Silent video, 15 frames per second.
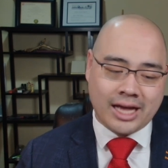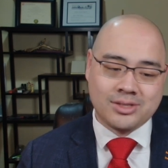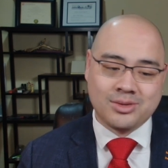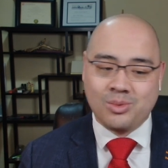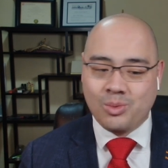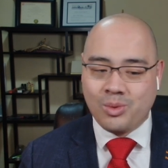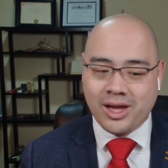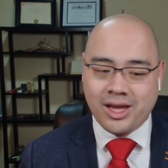
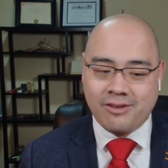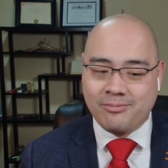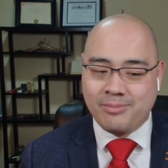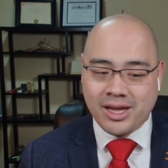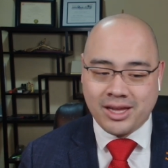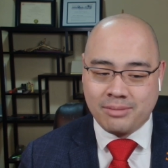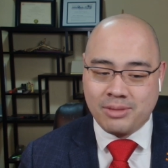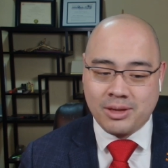has a way
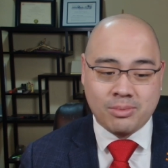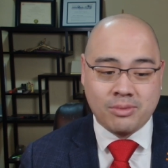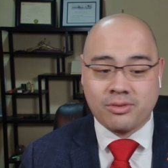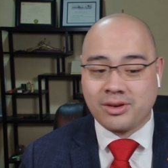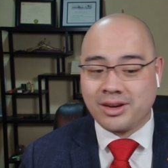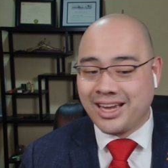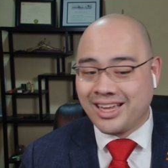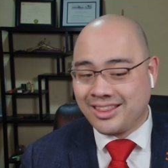of making
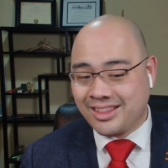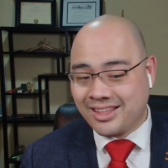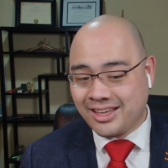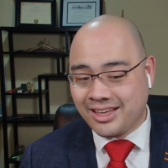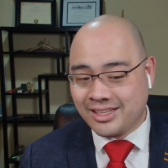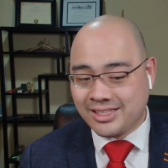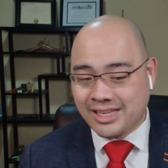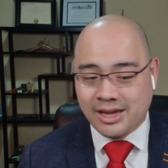people forget
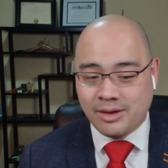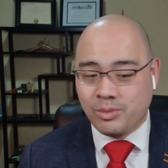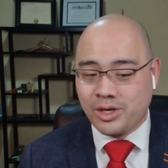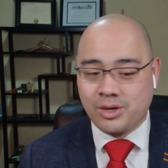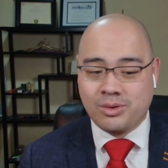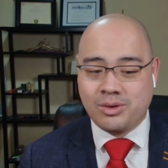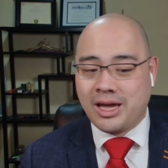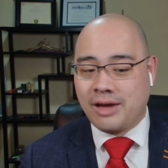things,
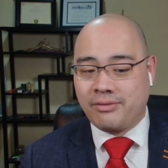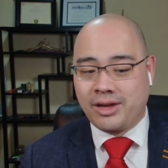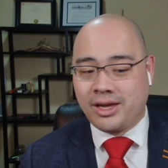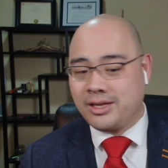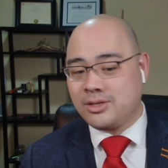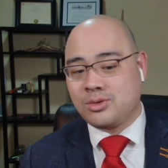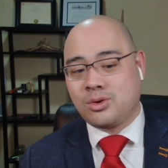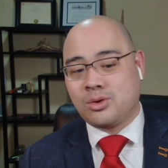and we don't
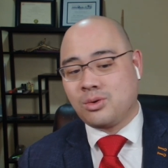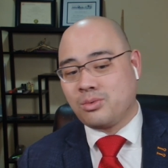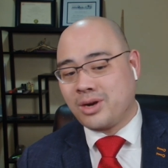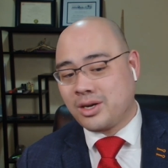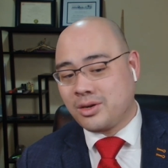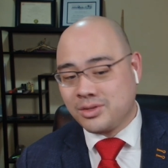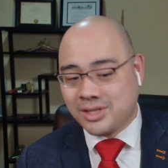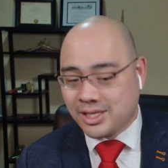have any
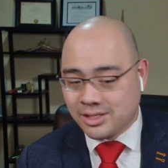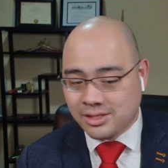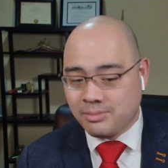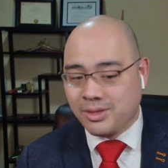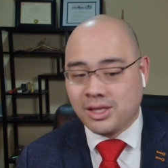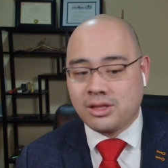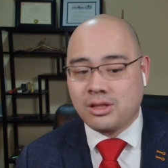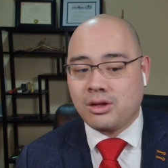historical records.
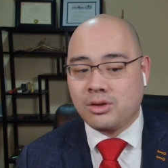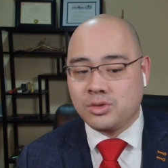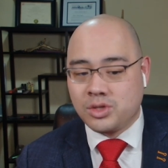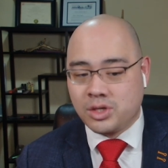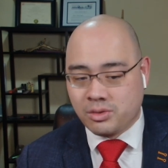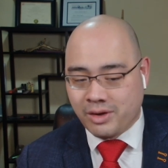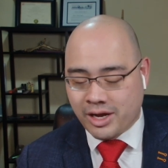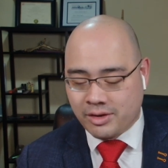That's the
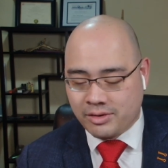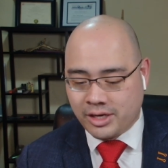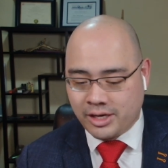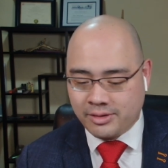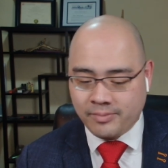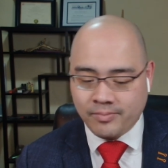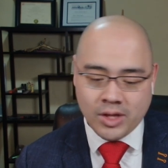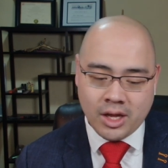mythology
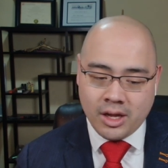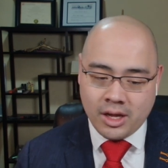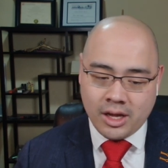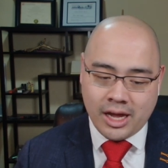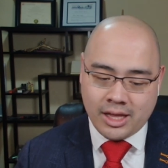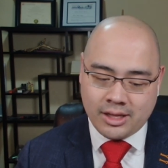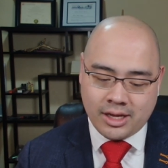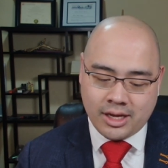around it
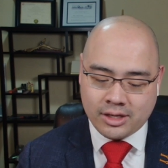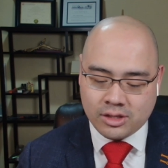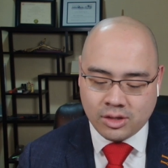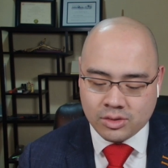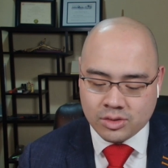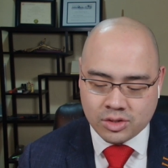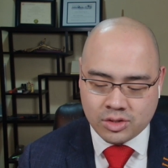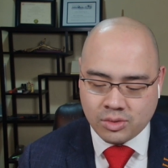and
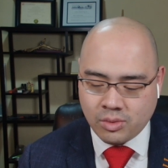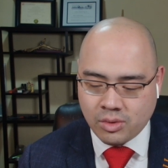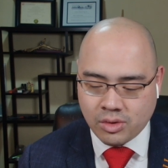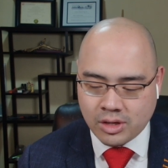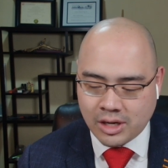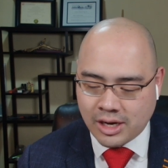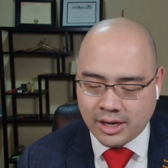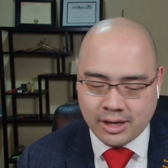then closer
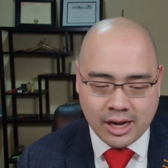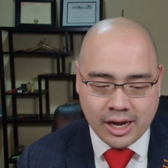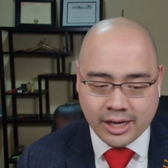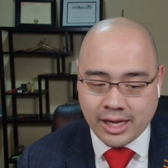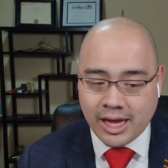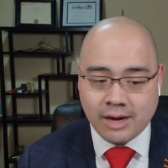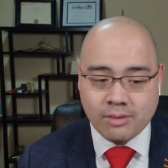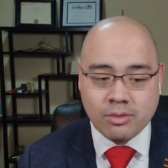toward I,
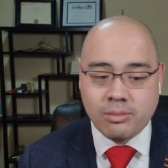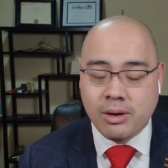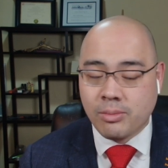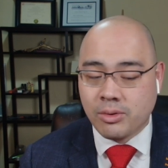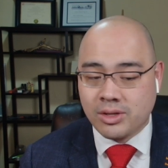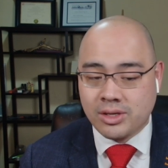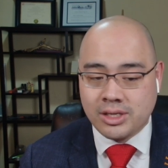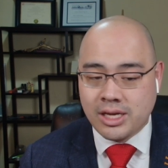I can't
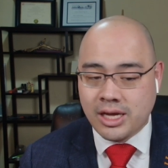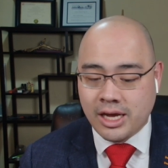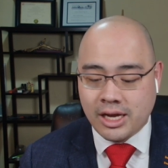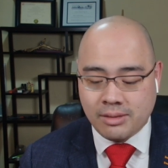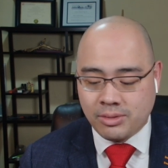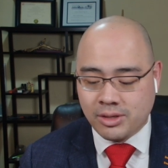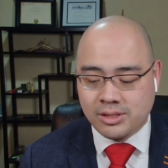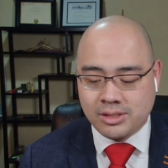remember the
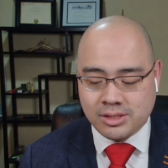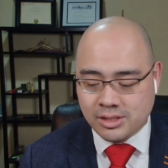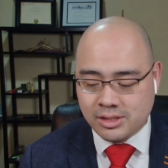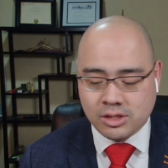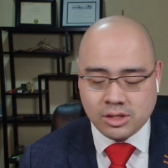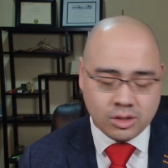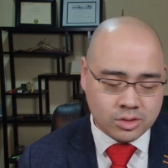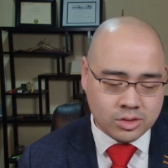date,
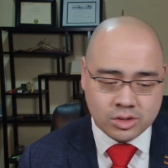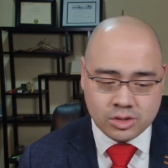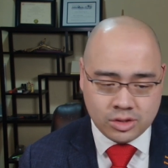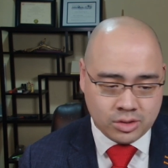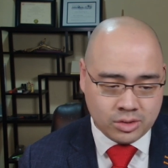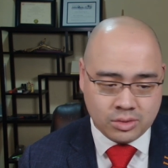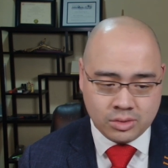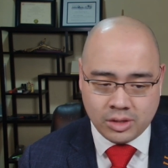but
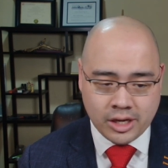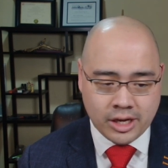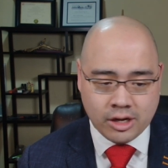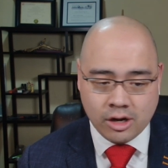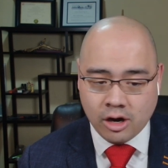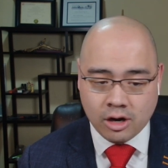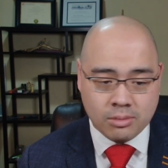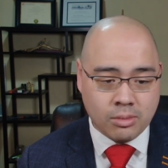closer to
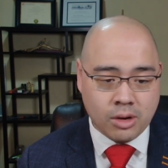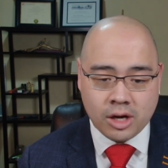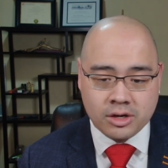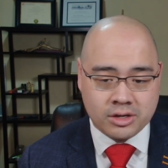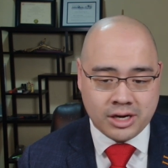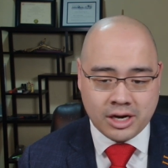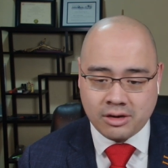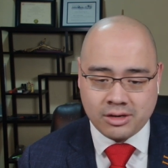like our
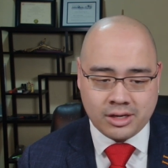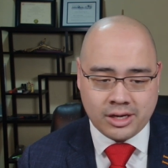modern